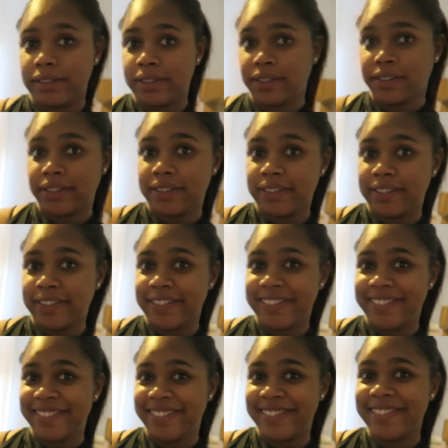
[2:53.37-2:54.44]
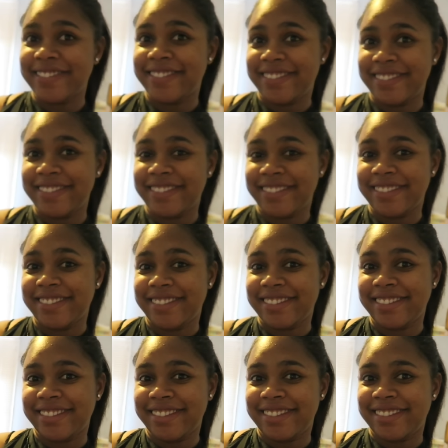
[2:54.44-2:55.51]
Well, Larique told me that
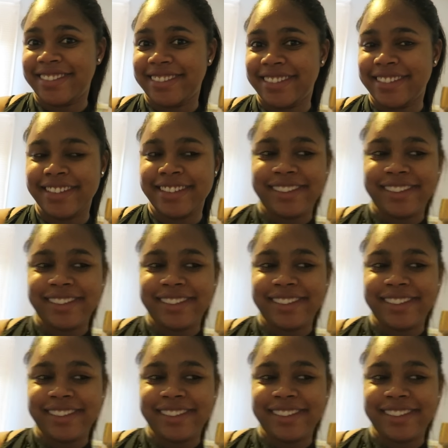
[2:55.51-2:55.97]
yesterday, but I